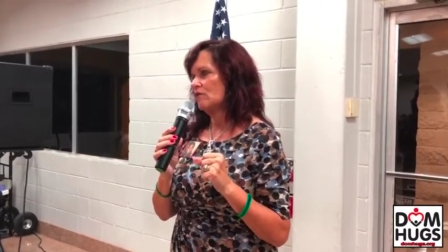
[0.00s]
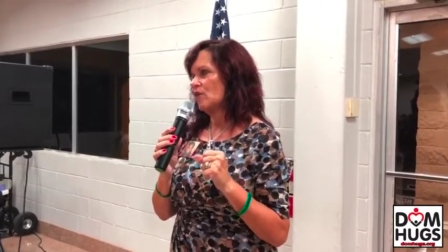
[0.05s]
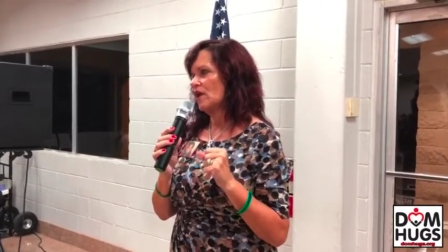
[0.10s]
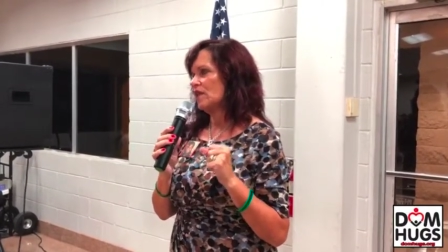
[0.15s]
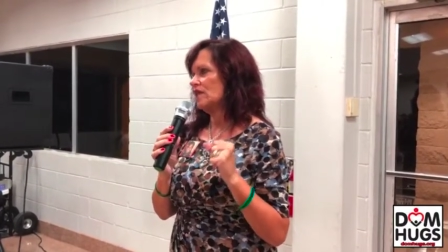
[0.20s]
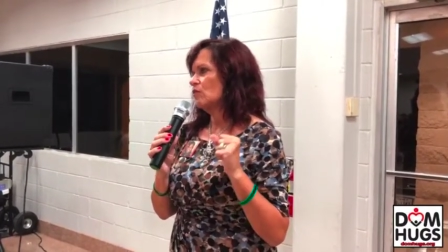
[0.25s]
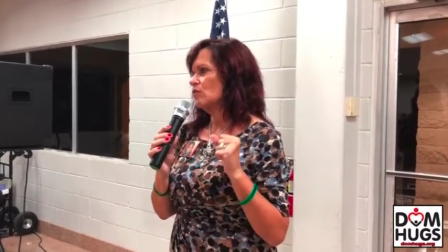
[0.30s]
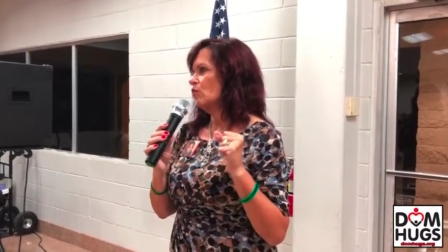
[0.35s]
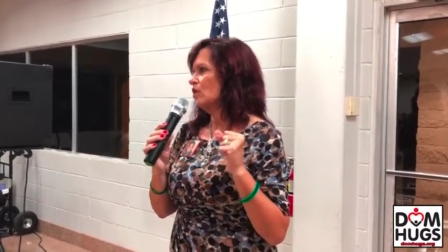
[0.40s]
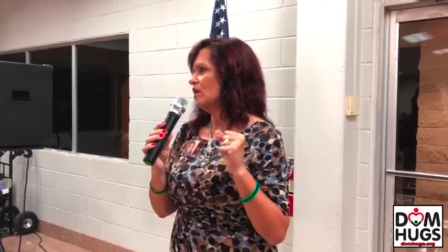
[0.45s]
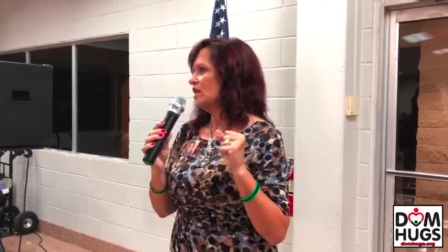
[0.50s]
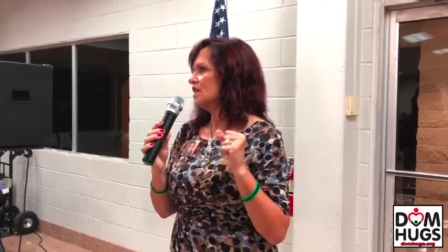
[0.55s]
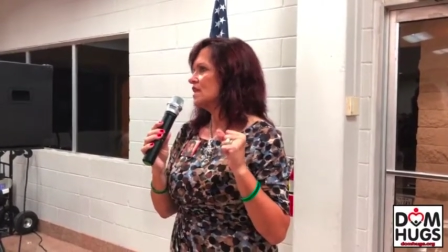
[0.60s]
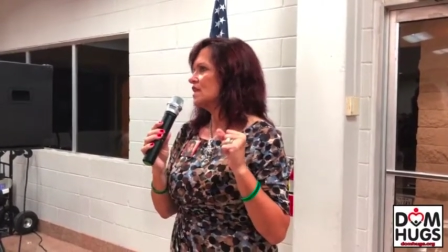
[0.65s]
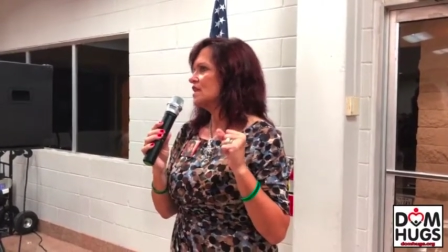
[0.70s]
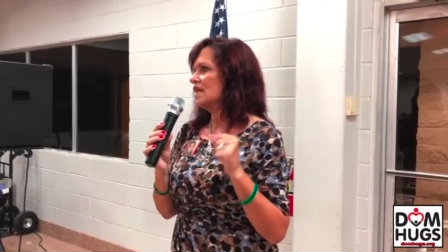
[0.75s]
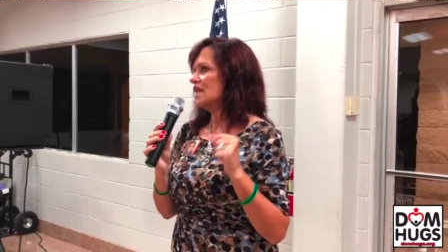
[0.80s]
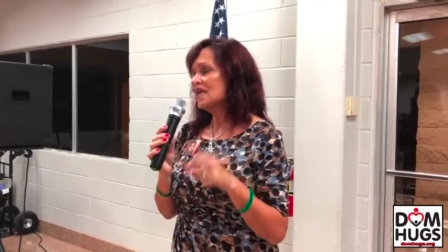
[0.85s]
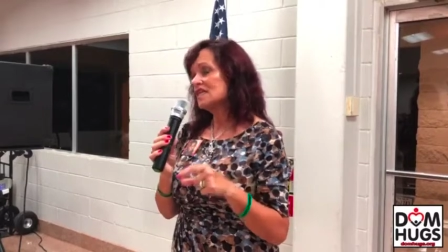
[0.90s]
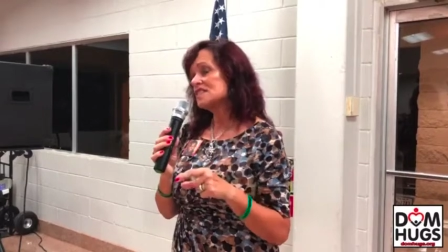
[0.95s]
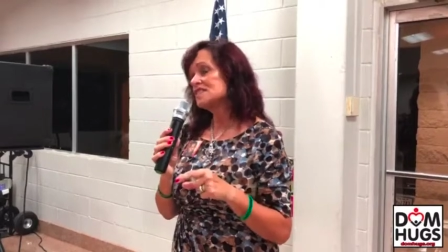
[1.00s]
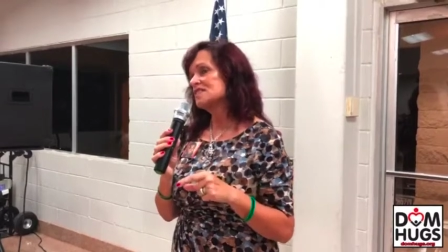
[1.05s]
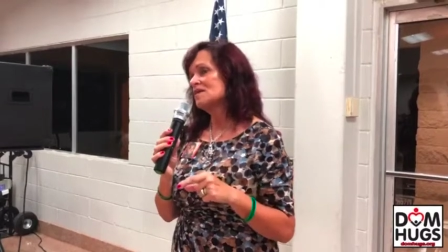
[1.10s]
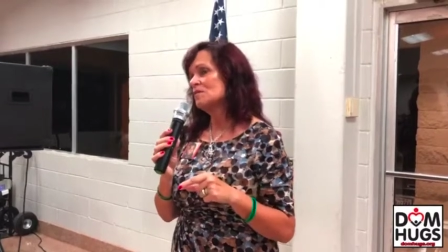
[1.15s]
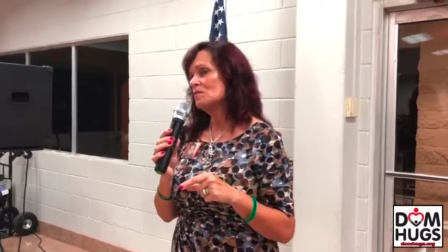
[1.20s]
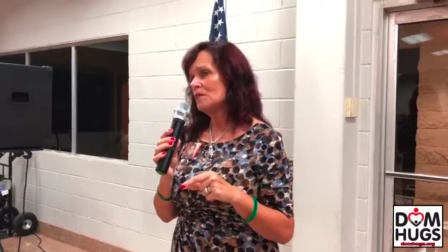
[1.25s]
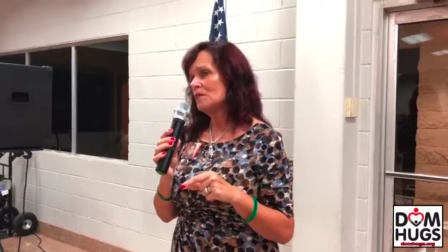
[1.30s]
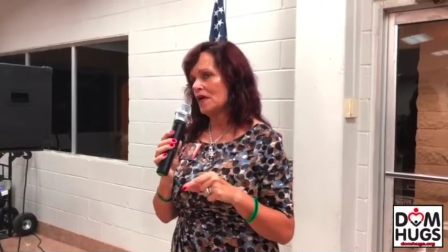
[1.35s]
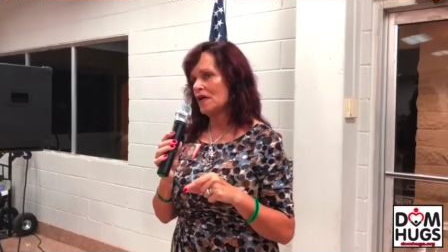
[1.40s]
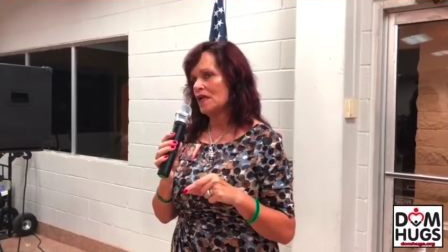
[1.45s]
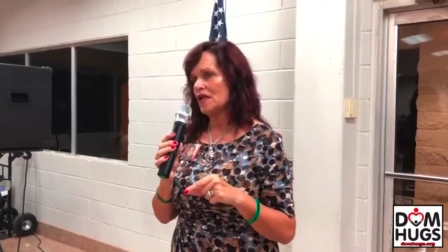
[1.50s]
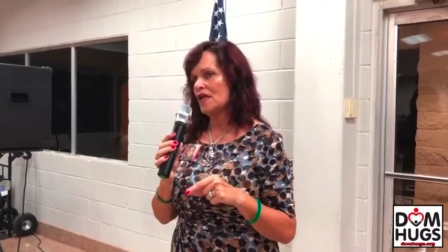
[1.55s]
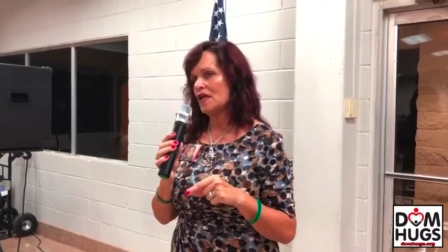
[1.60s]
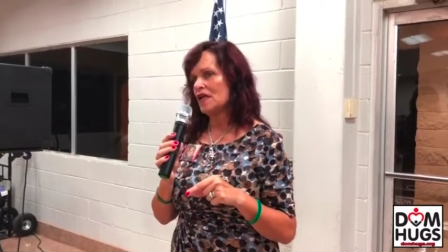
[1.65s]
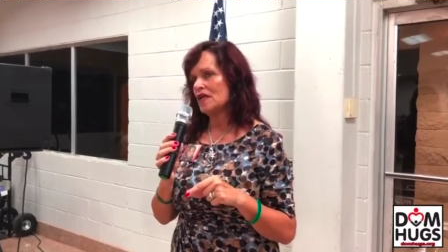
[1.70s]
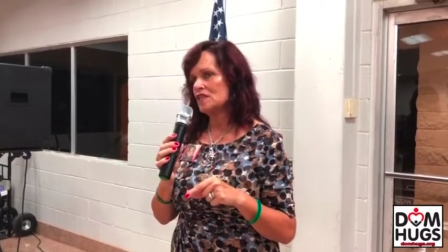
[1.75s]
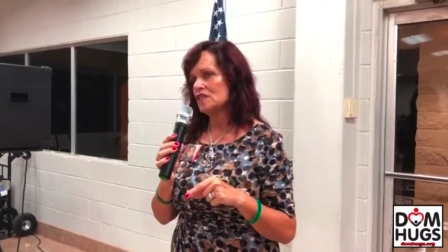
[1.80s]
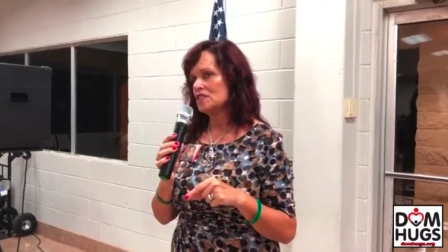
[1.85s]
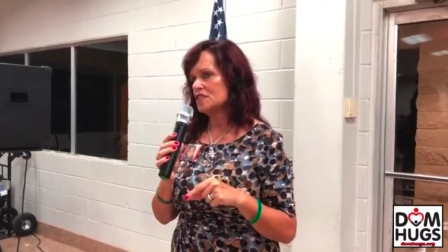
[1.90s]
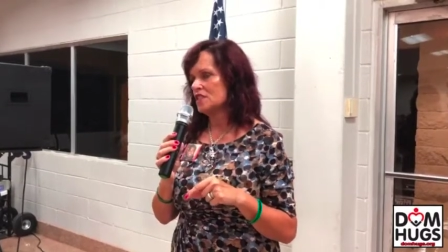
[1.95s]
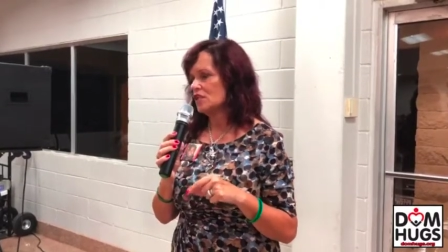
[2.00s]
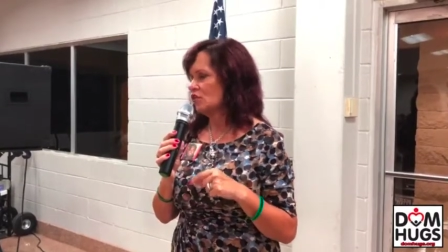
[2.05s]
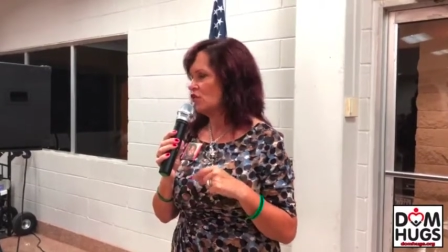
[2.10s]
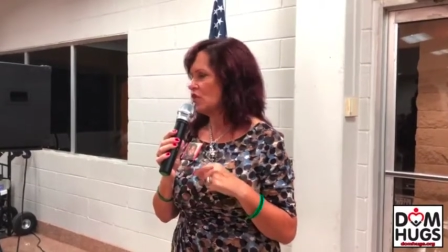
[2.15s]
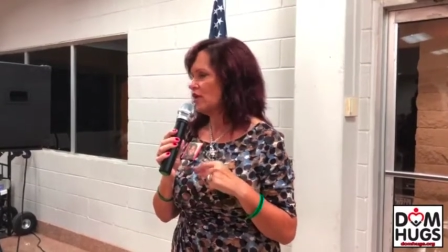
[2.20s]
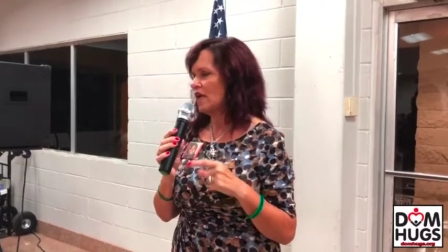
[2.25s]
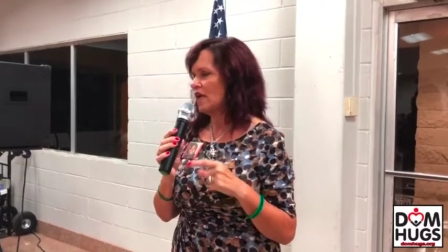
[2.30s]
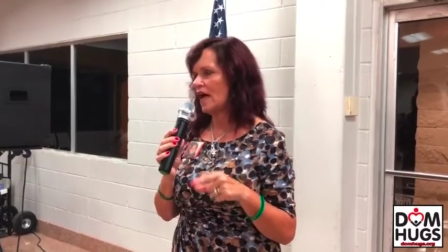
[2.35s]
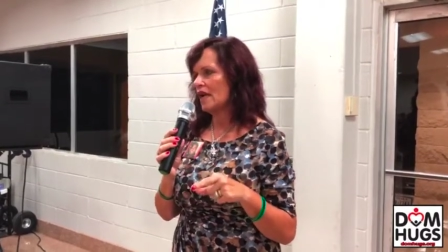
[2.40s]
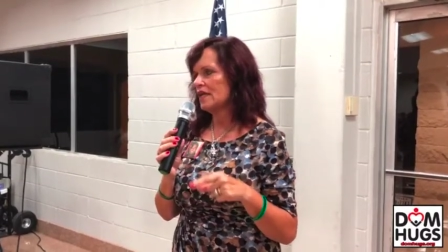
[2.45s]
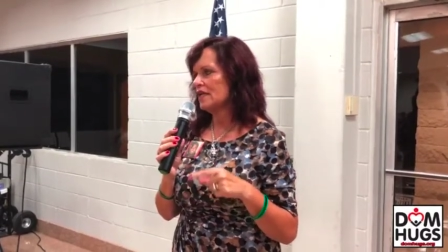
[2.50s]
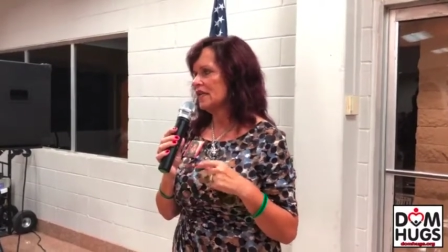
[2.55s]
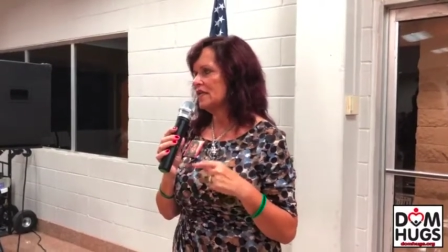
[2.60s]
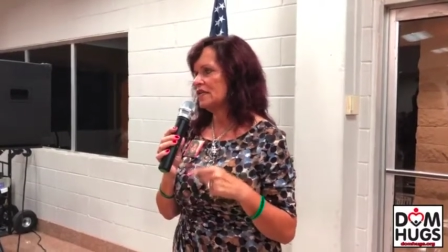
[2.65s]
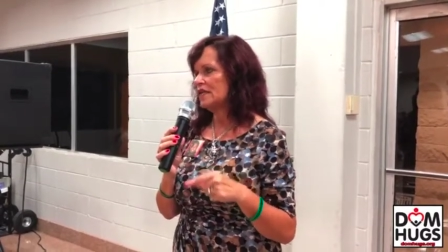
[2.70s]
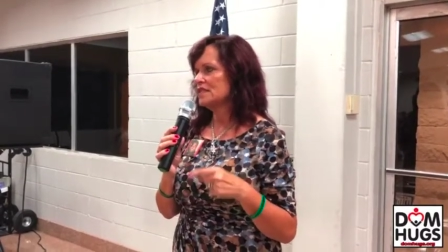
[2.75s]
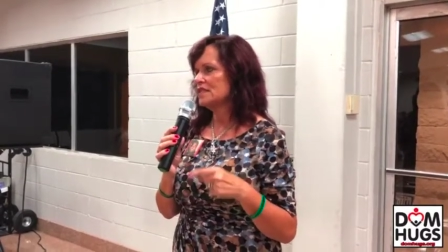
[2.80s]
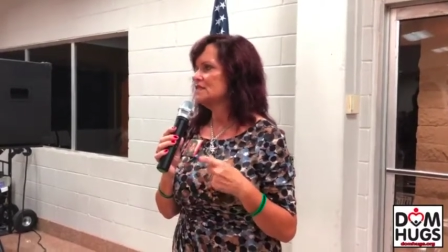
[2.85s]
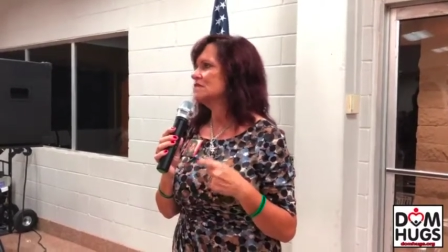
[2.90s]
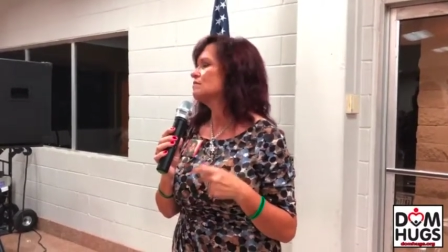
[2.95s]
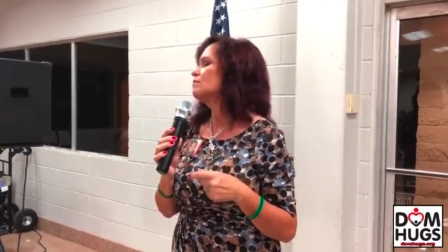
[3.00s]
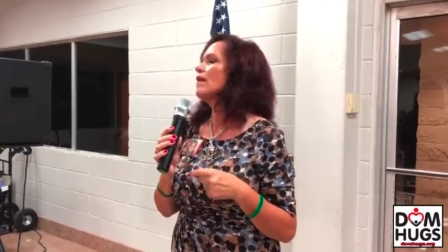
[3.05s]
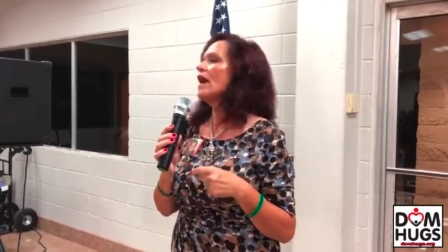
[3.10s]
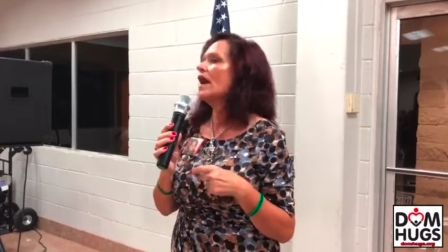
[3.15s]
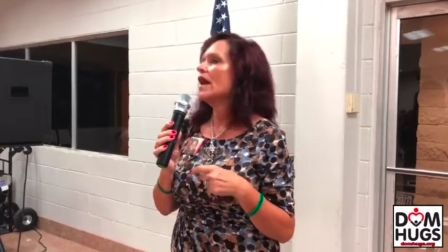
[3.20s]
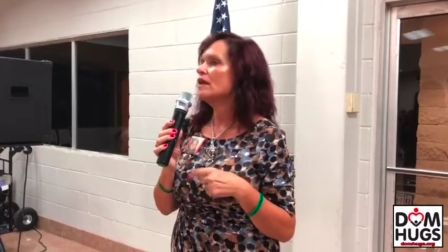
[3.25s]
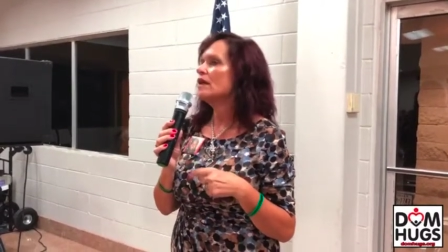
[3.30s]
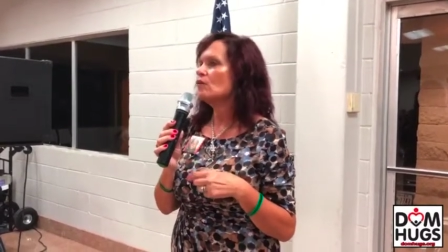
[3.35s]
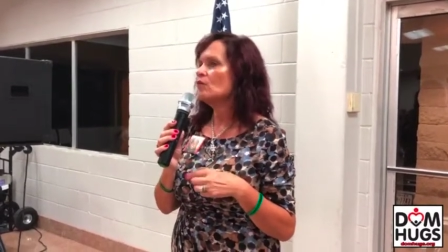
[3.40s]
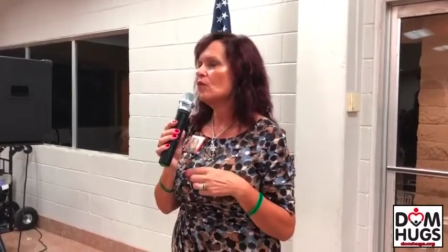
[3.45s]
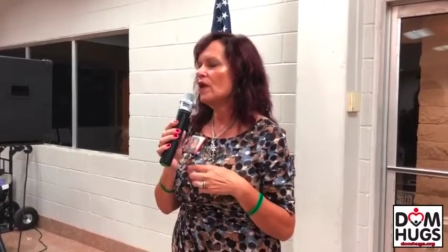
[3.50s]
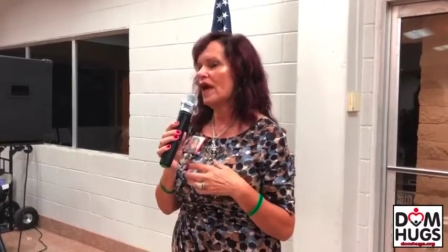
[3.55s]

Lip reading: And whether we think somebody hears it or not, it doesn't matter.